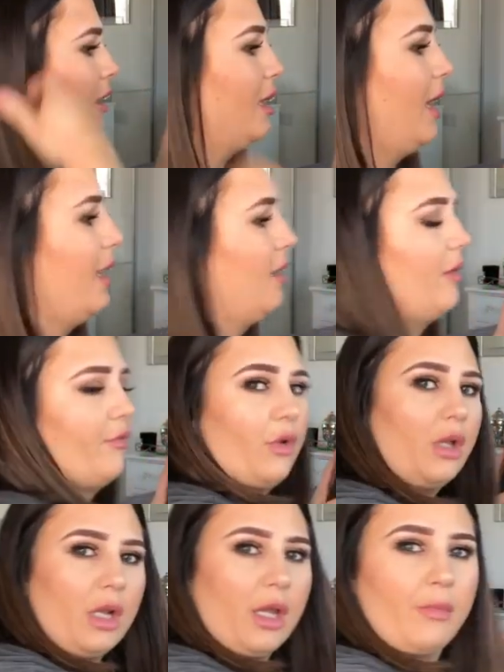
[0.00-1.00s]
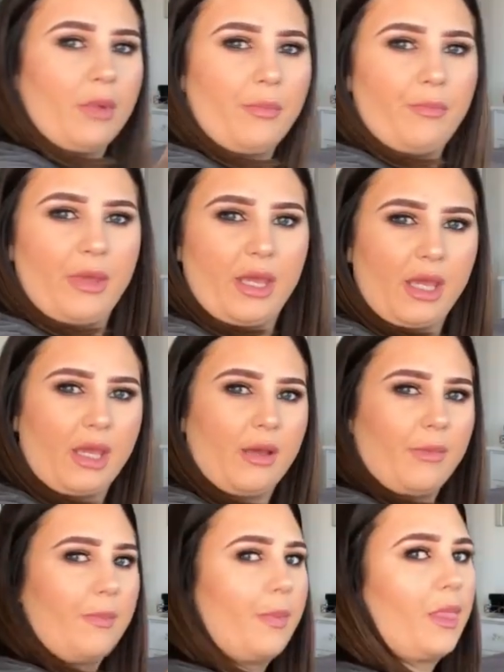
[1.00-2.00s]
Then I've got like my big,
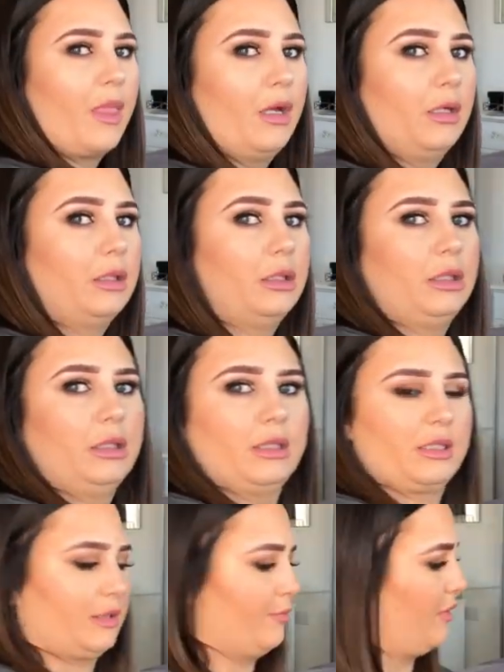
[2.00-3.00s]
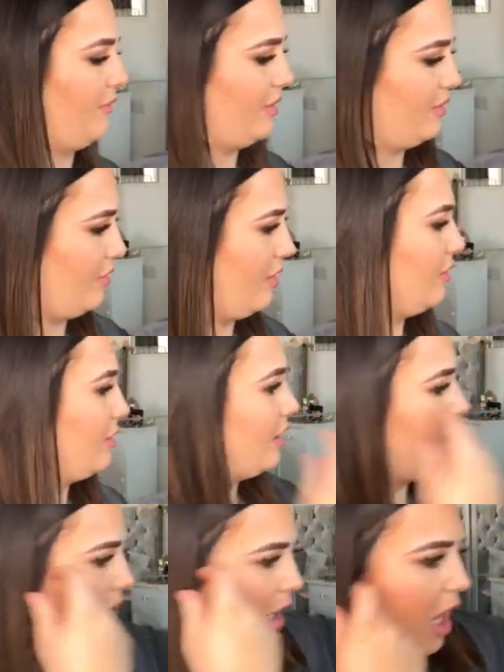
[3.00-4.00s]
let's move this around,
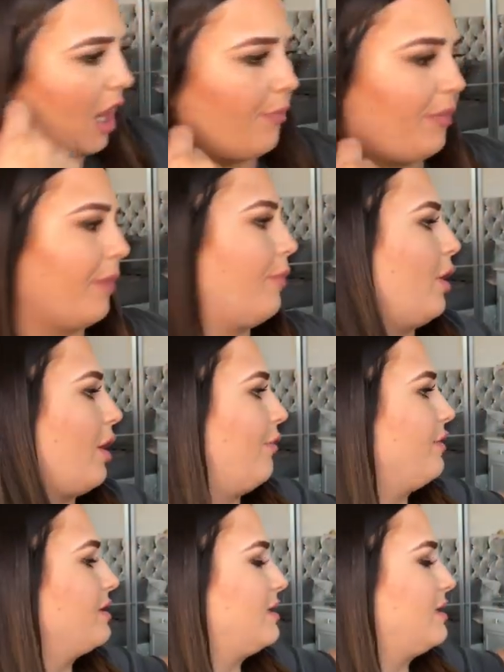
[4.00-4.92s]
big pocket on the